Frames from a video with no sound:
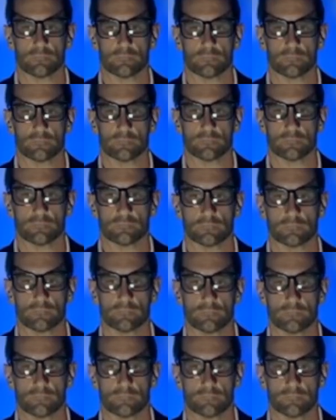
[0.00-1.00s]

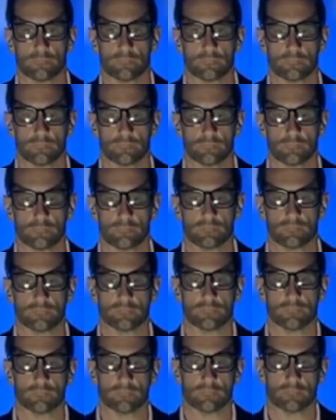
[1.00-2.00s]

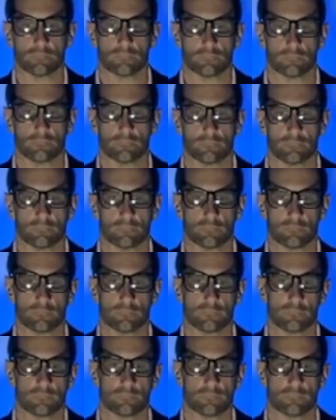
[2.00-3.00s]

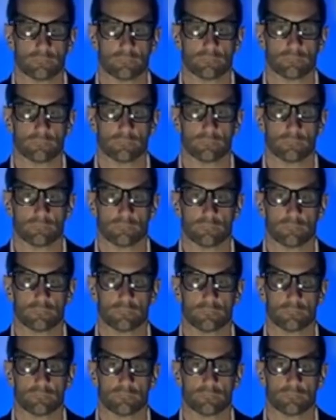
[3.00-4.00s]

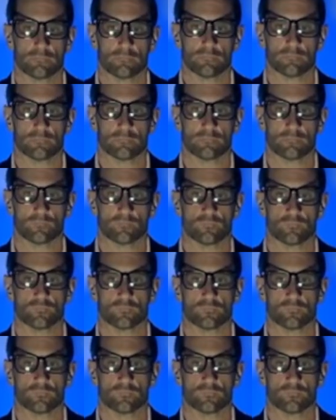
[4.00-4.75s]
(not speaking)